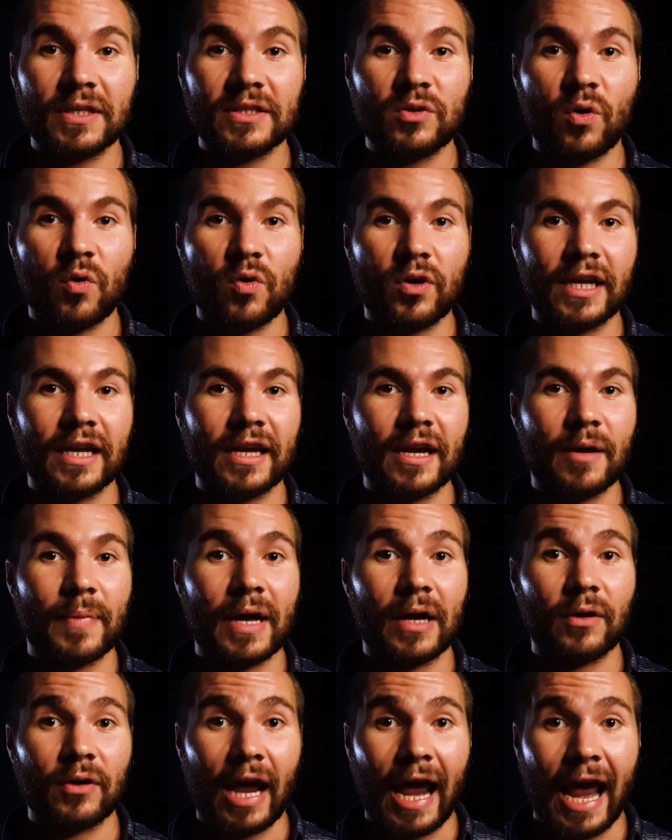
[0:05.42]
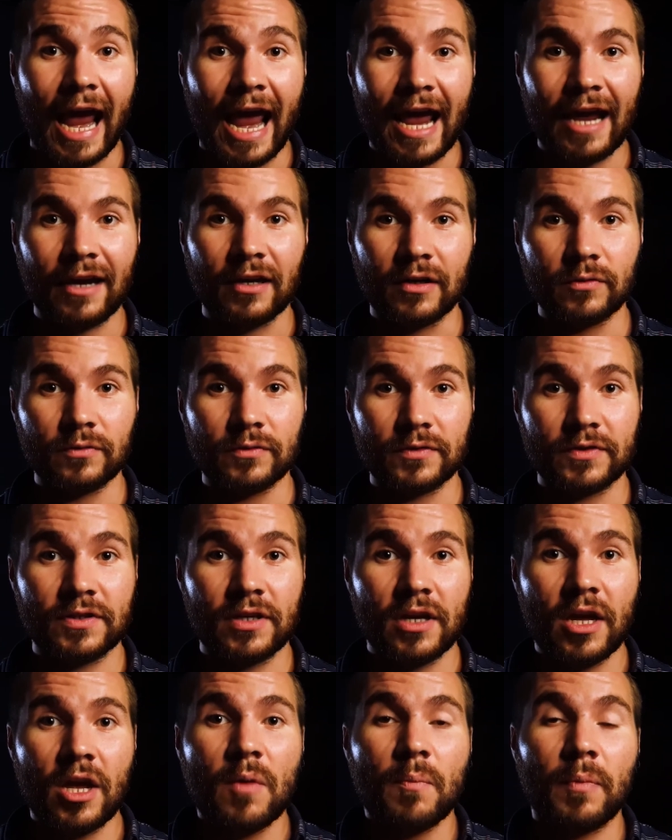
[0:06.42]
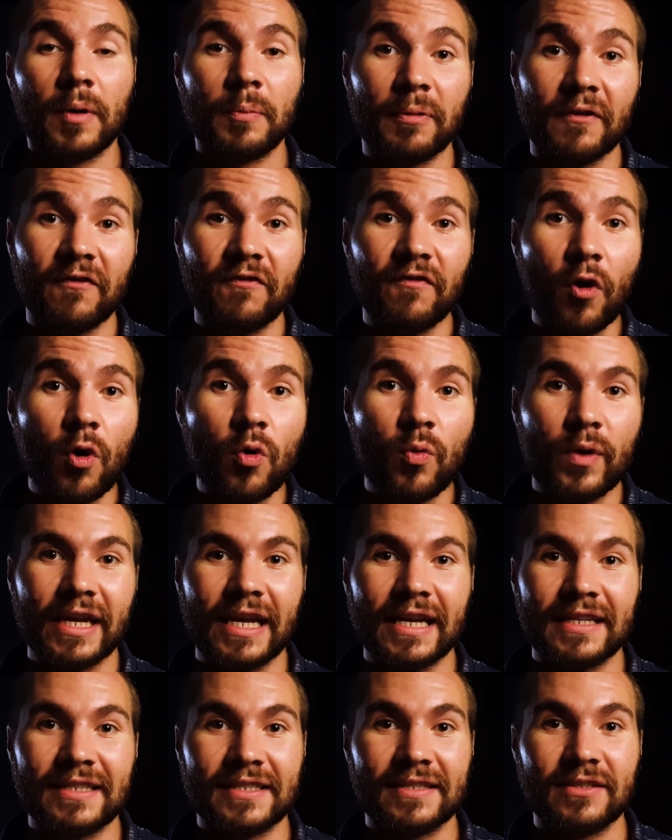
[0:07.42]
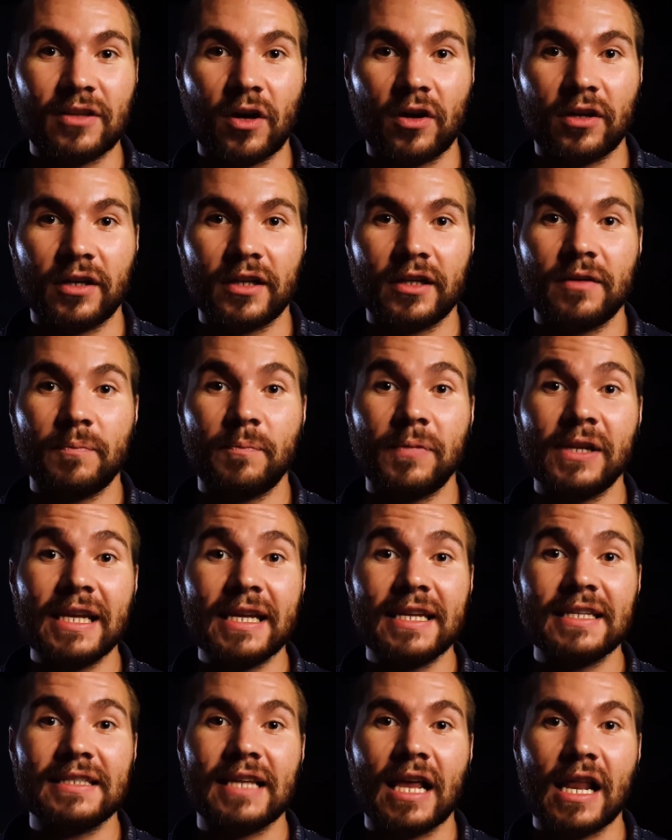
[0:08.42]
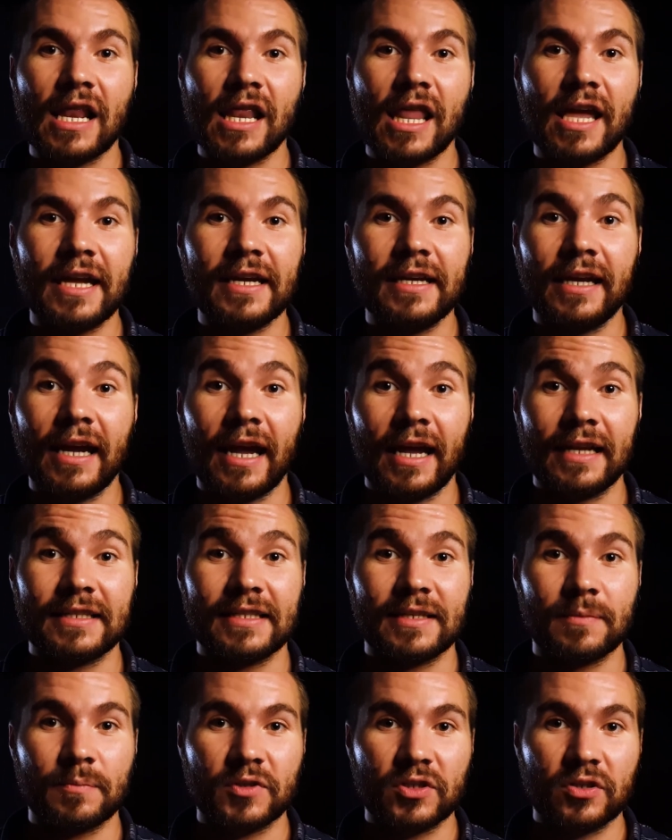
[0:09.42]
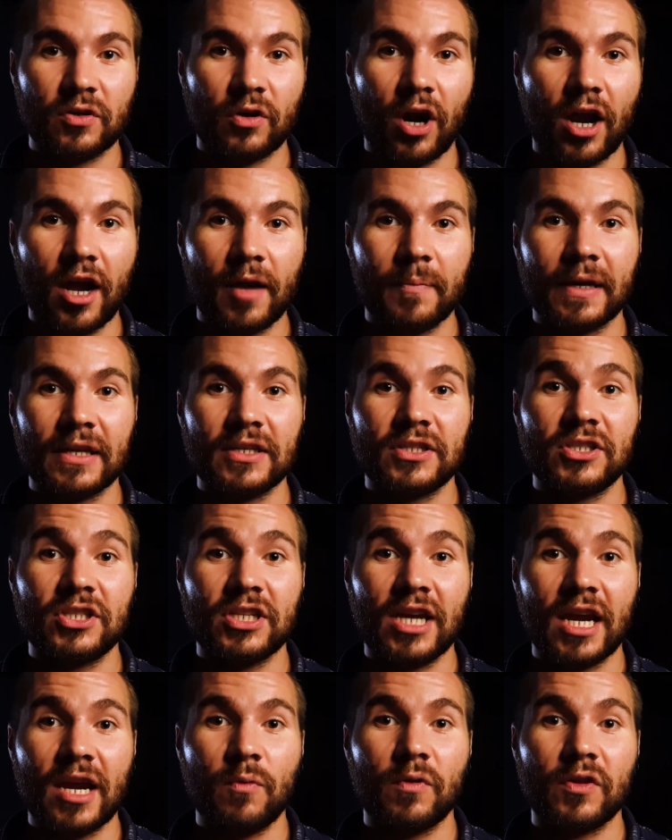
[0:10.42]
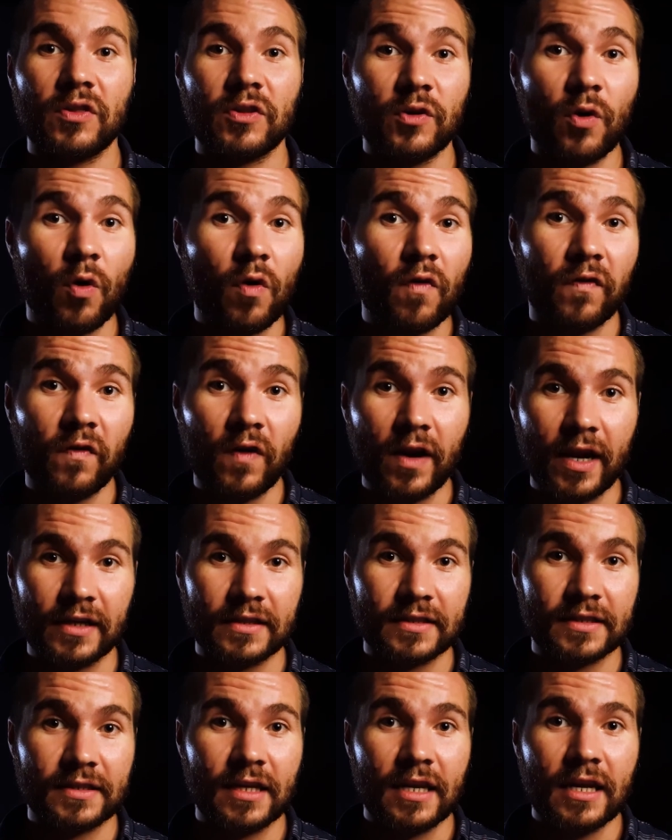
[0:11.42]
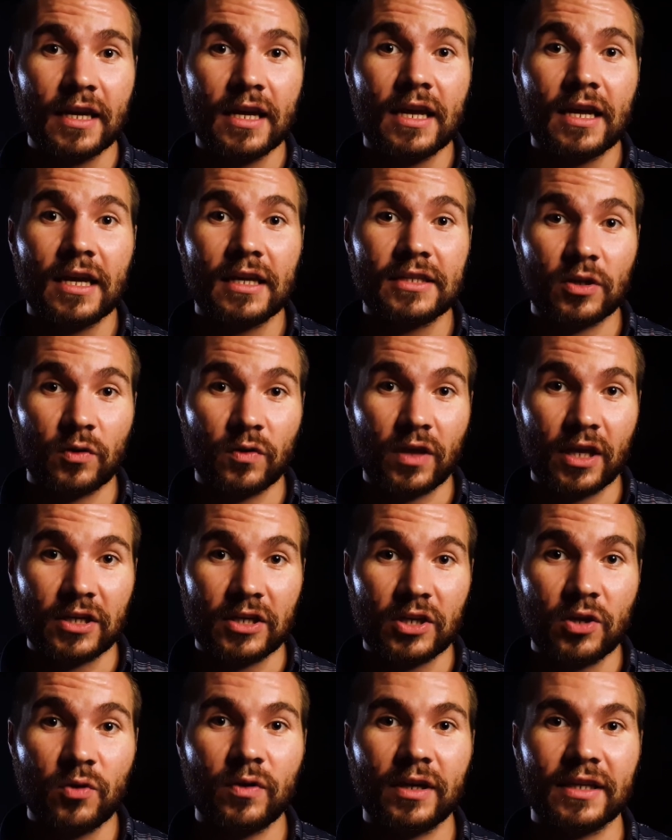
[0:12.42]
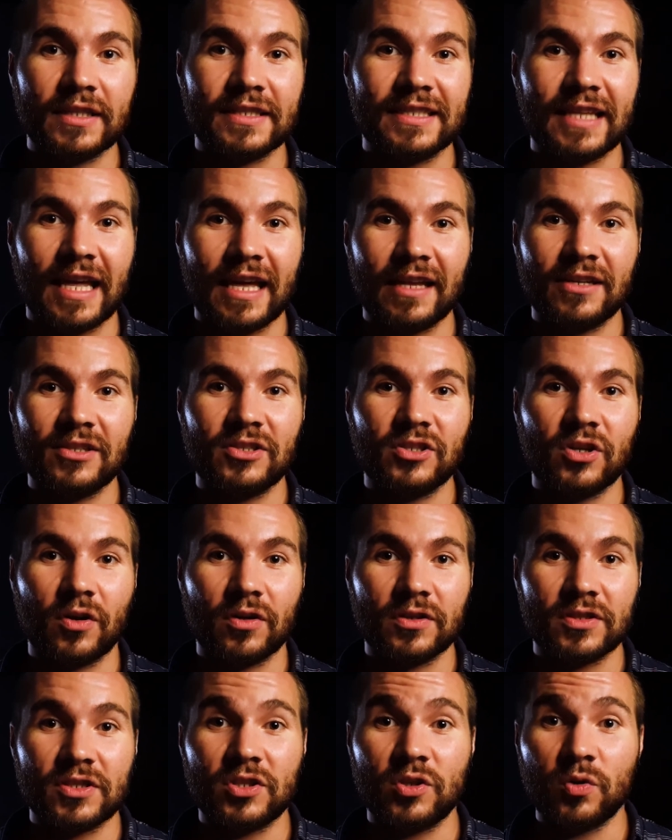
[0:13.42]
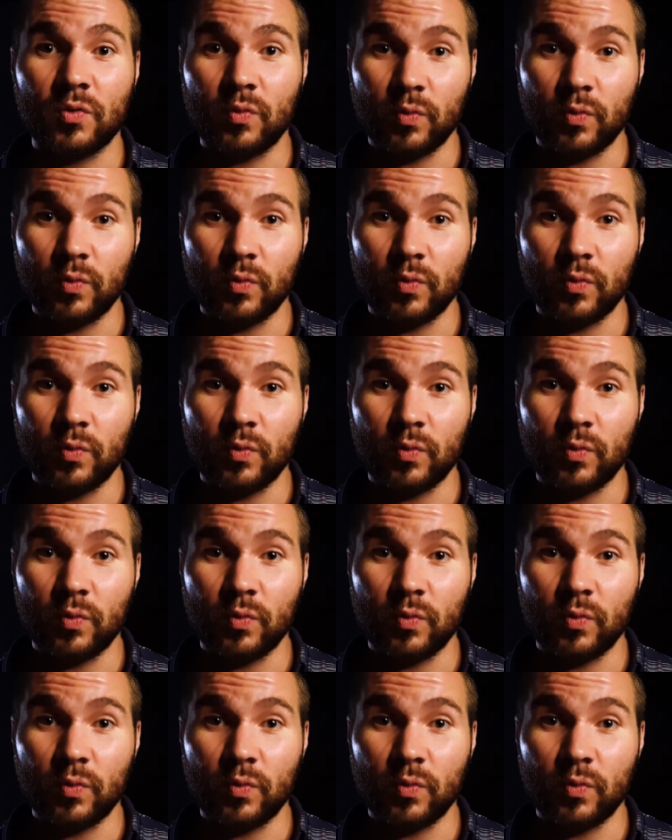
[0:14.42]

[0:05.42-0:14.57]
talking about angles, but before we get started, please like and subscribe and share with your friends so that you can stand a chance to